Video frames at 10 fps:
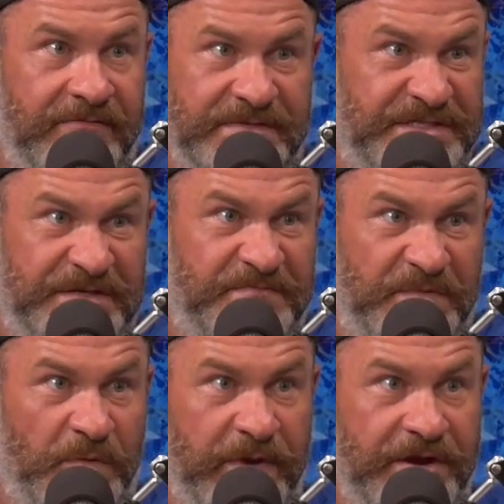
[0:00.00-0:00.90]
It was the
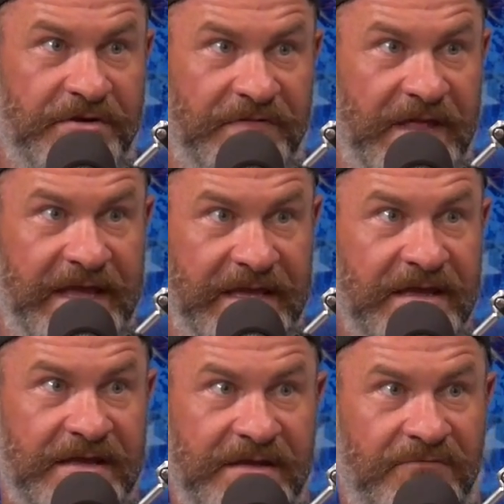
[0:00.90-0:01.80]
the weird like
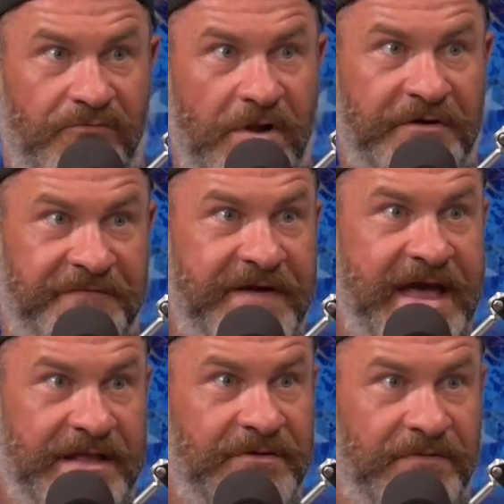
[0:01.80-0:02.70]
runner
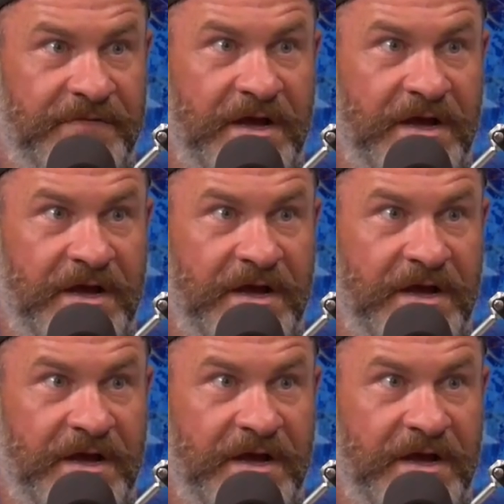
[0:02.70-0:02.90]
fat. You know what I'm